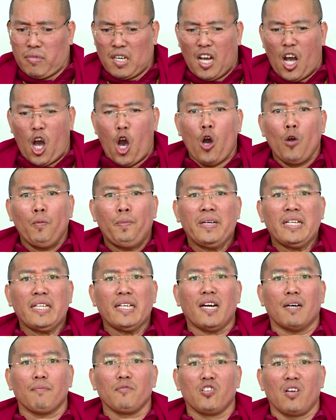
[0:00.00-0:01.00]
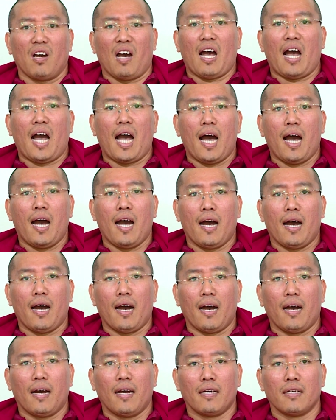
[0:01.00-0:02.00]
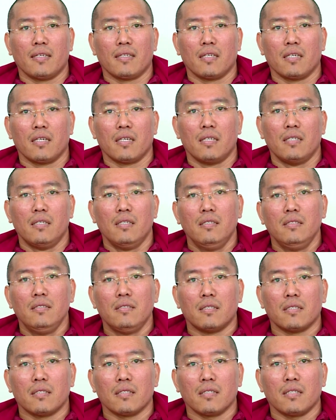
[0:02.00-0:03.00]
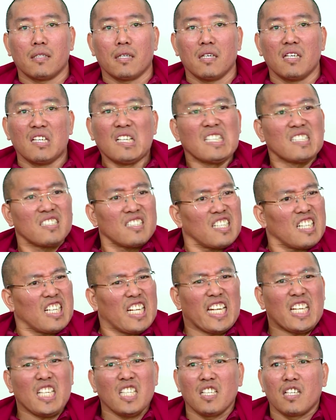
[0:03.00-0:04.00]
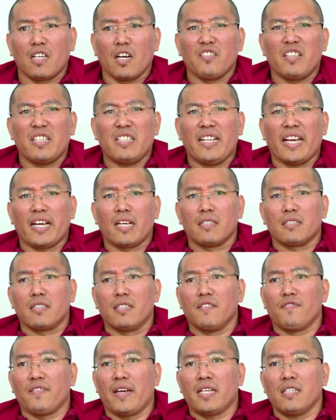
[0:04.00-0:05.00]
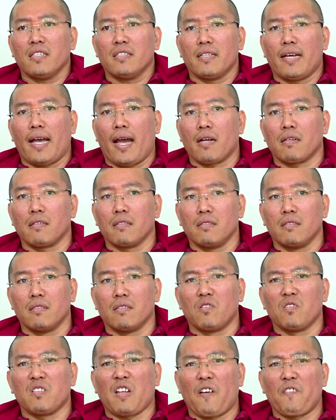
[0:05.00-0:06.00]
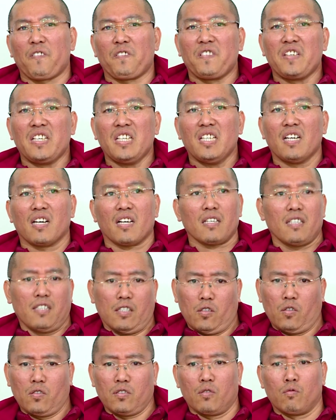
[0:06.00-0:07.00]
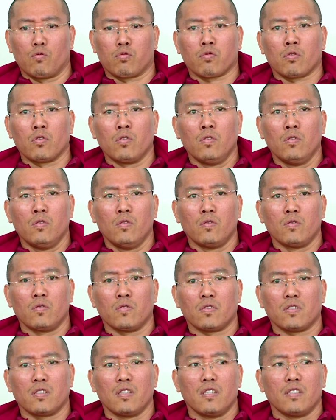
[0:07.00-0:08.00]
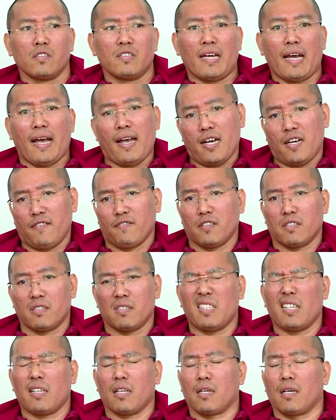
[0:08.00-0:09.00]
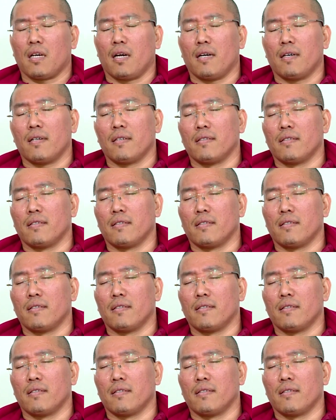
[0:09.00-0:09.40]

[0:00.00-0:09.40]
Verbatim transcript: by opening up your heart, you know, letting go the negative energy out of you, all that fear, all the rules you have, just let it go.